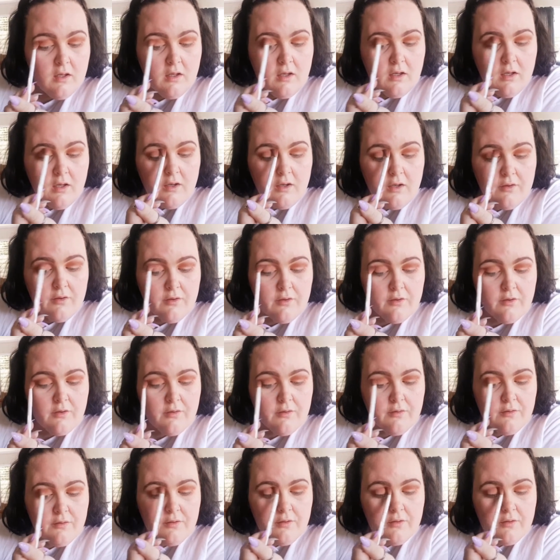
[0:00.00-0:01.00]
I don't know,
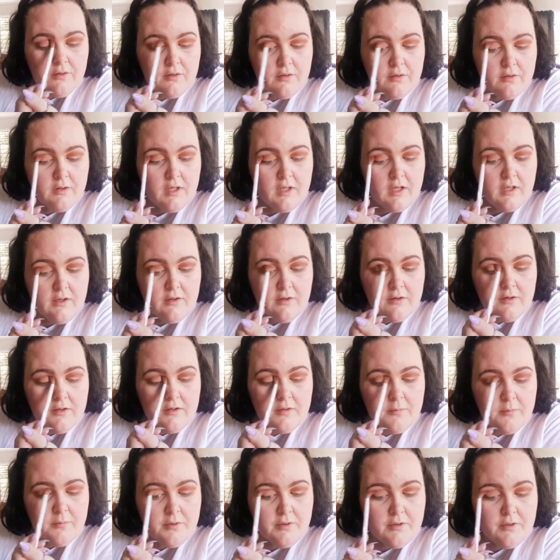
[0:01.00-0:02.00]
a lot of
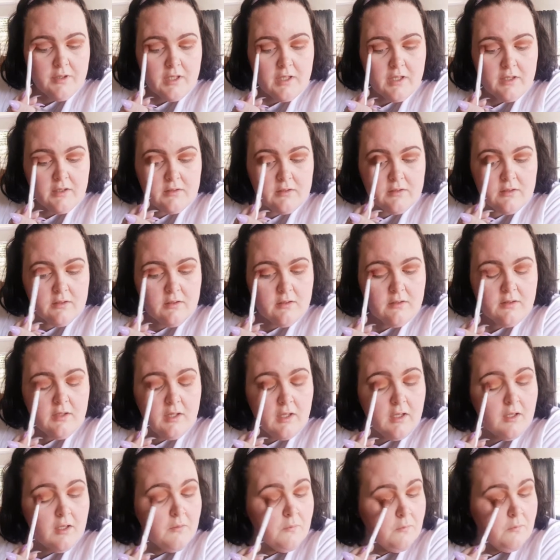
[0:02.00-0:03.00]
the product
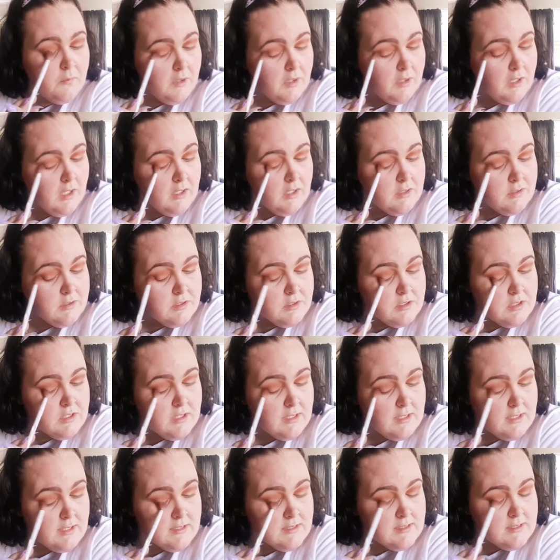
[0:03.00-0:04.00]
that we had to
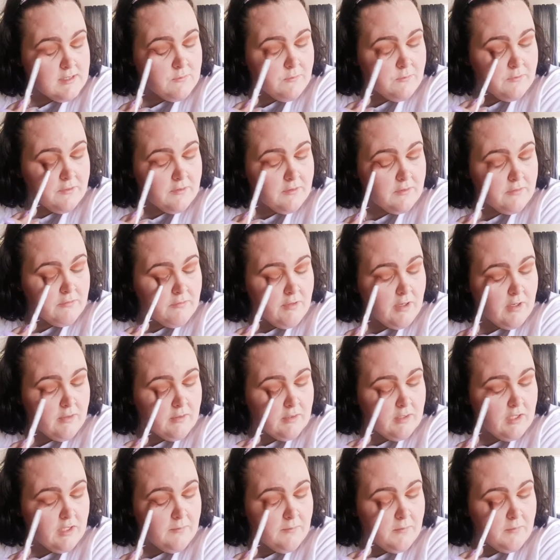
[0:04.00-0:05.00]
test with Crown
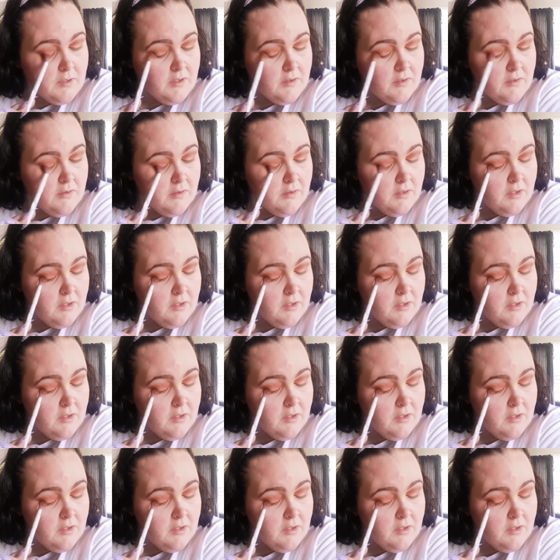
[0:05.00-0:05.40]
Glamour